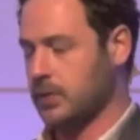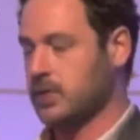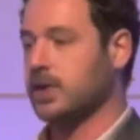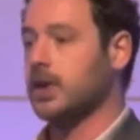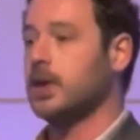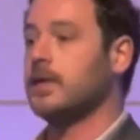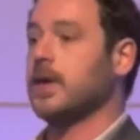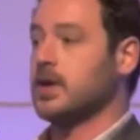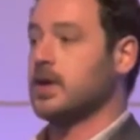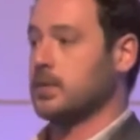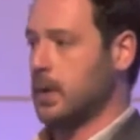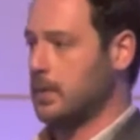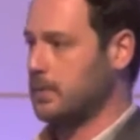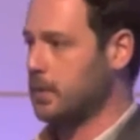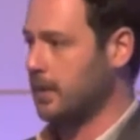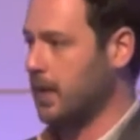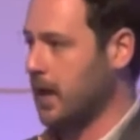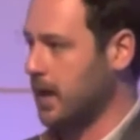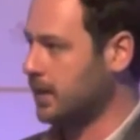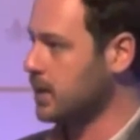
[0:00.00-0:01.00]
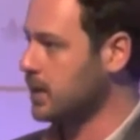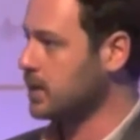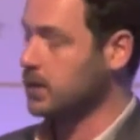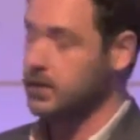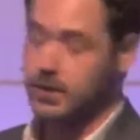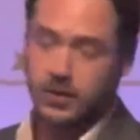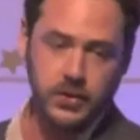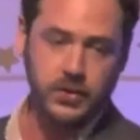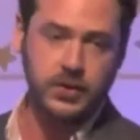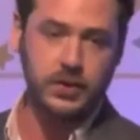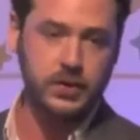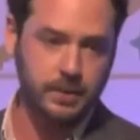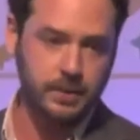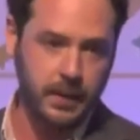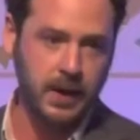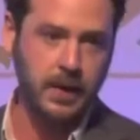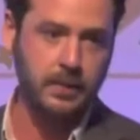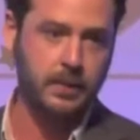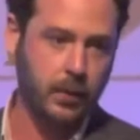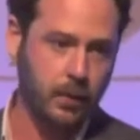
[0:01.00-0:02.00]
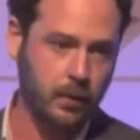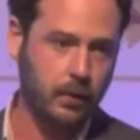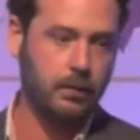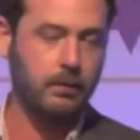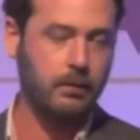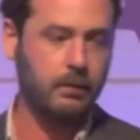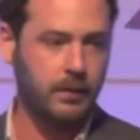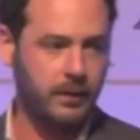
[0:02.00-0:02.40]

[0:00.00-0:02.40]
surveys won't provide this because it's just people